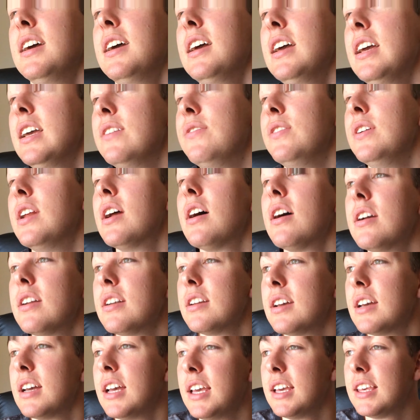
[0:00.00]
if you don't
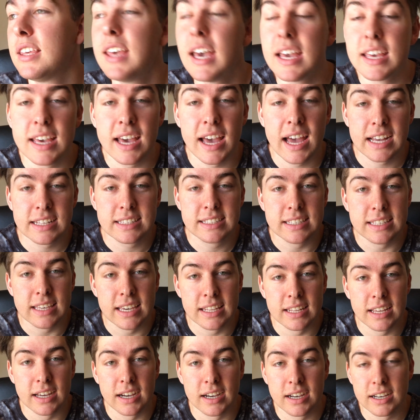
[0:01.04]
get your act
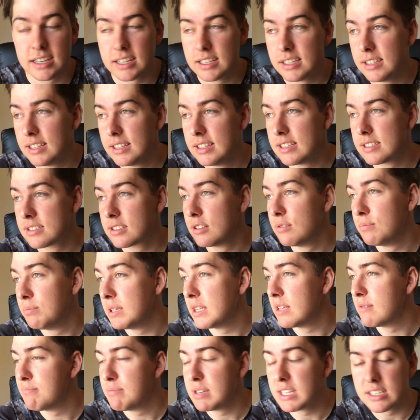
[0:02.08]
together, this could be
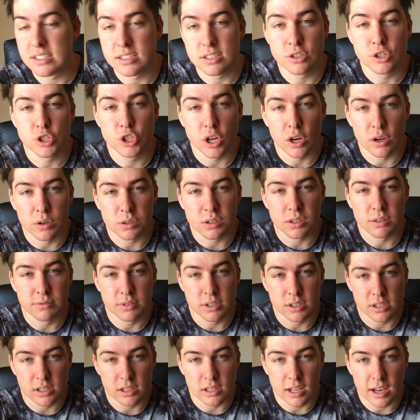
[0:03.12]
the biggest choke of
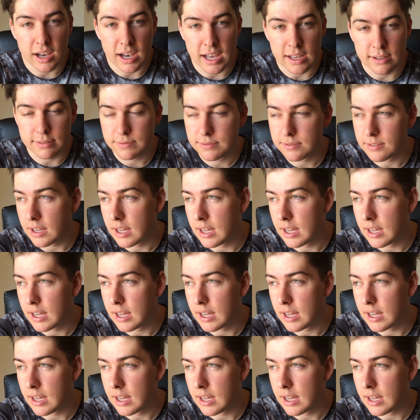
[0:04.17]
your life.